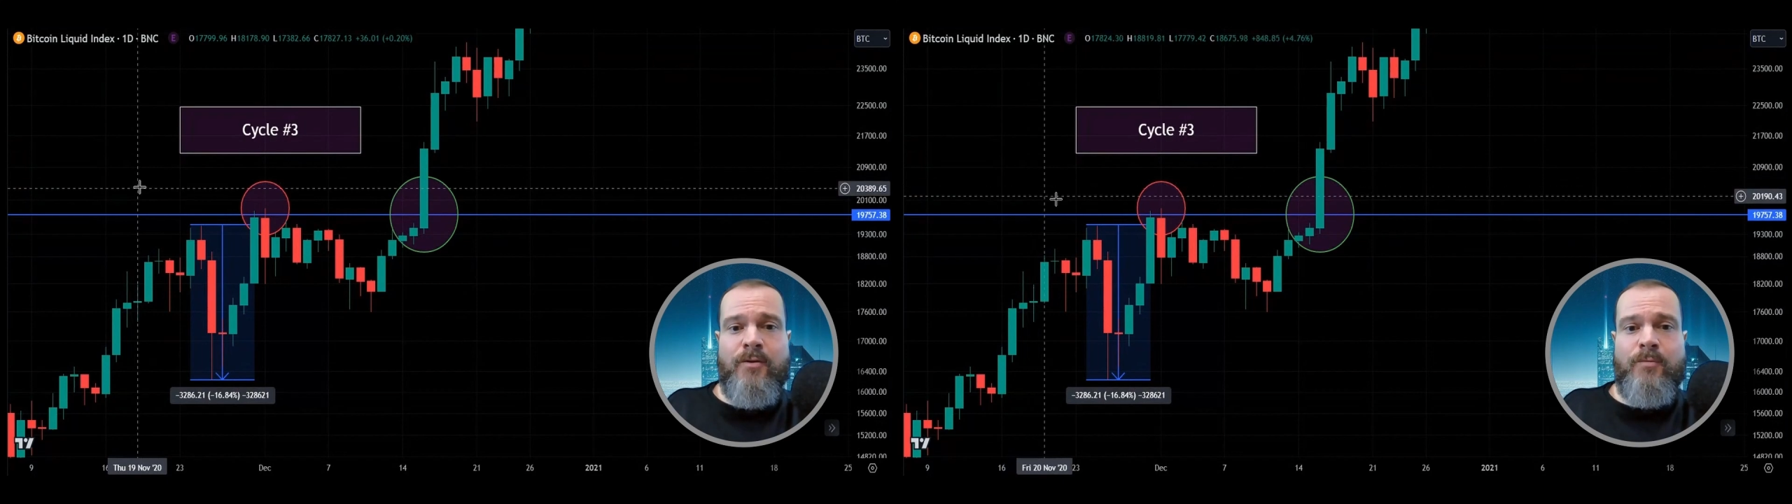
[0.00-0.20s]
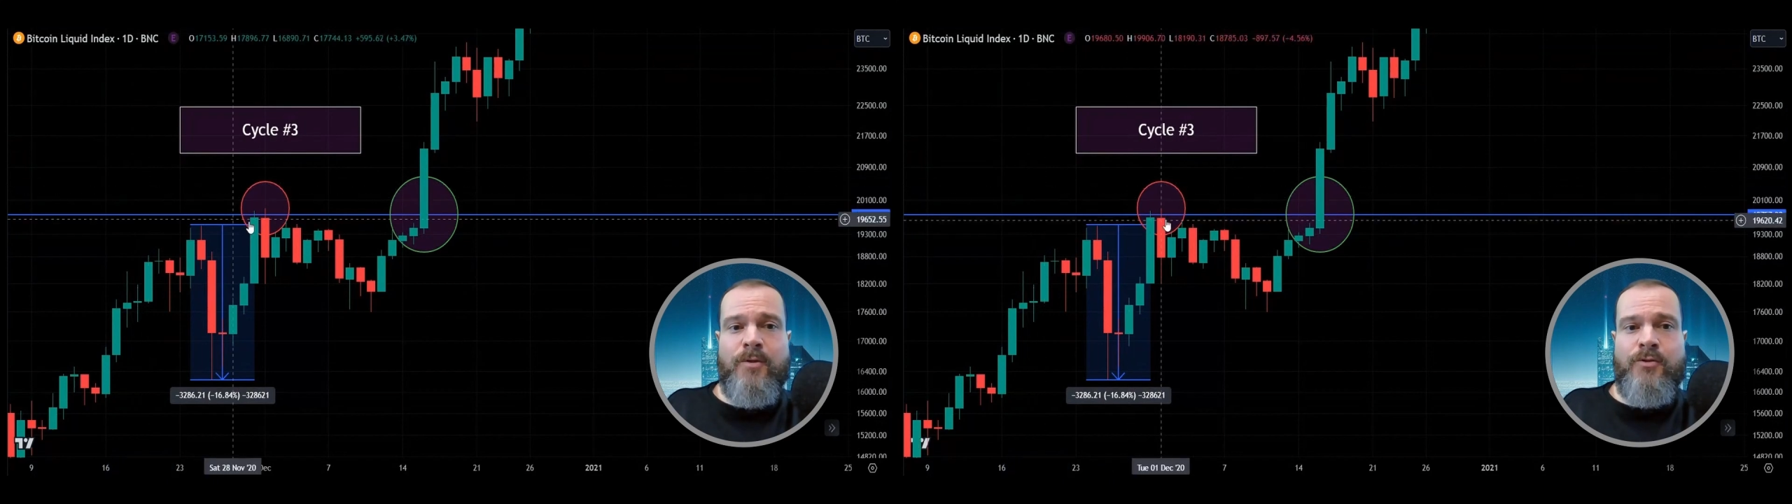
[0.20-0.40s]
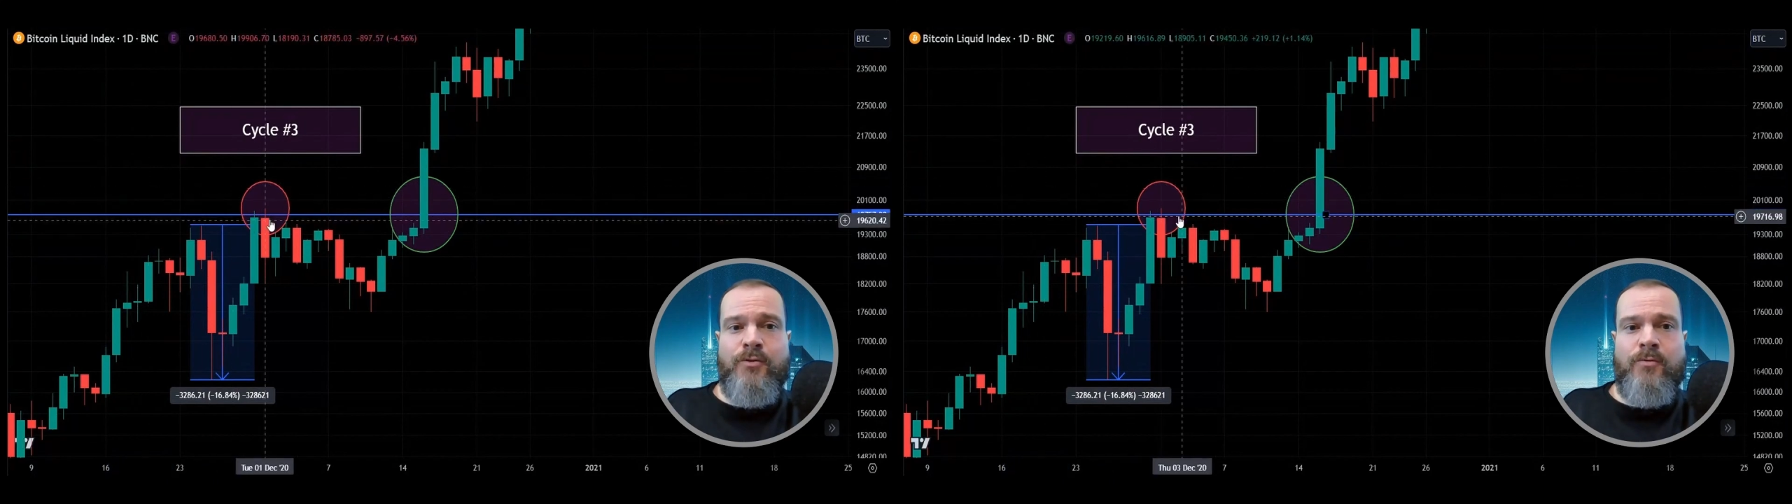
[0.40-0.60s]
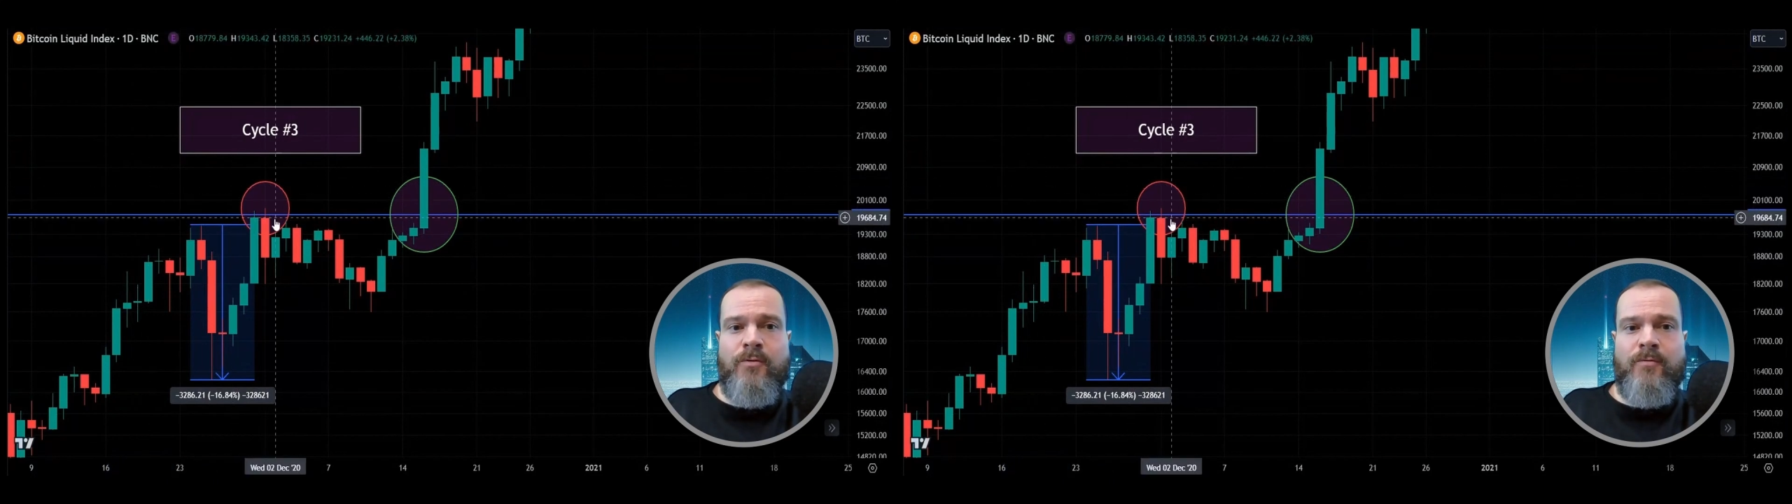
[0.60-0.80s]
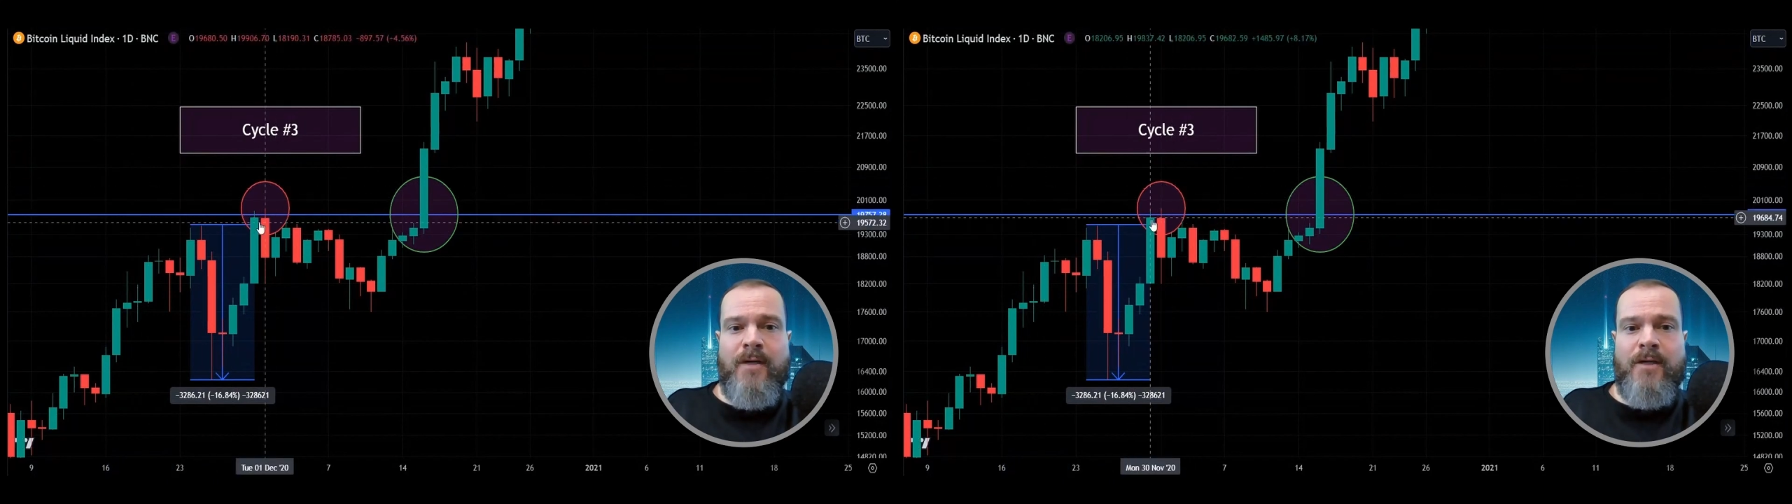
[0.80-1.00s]
there were two
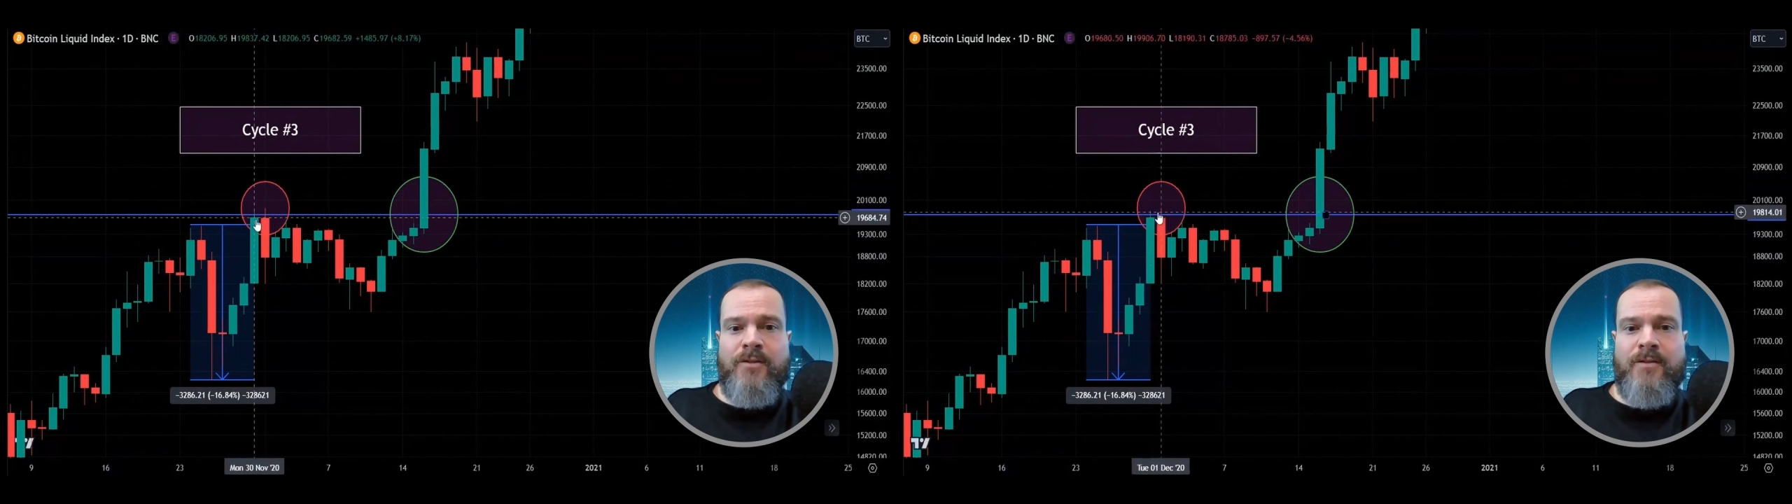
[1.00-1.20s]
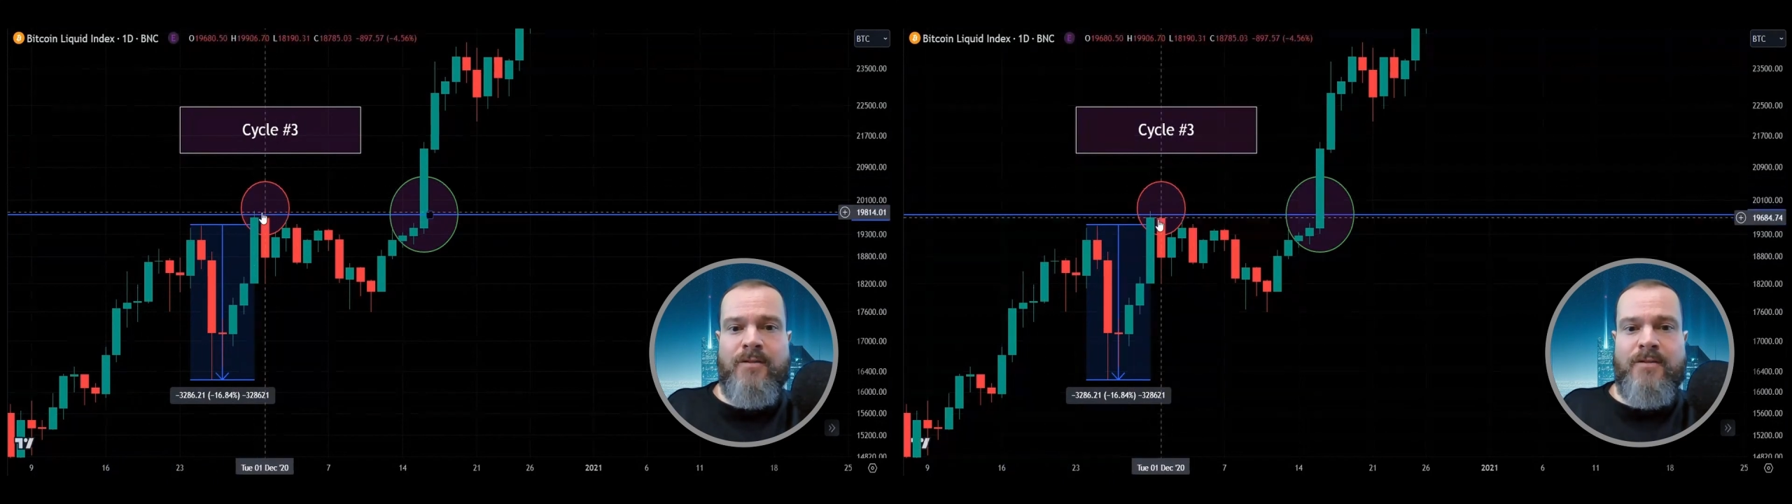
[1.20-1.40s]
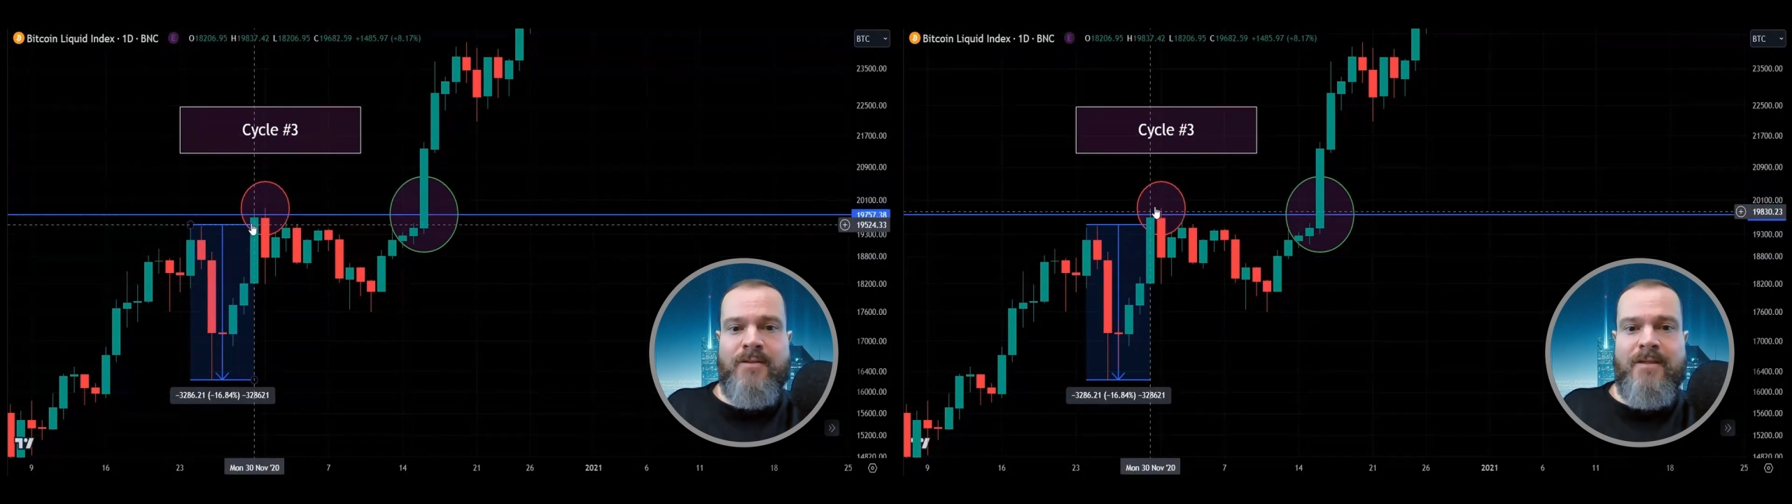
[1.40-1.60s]
corrections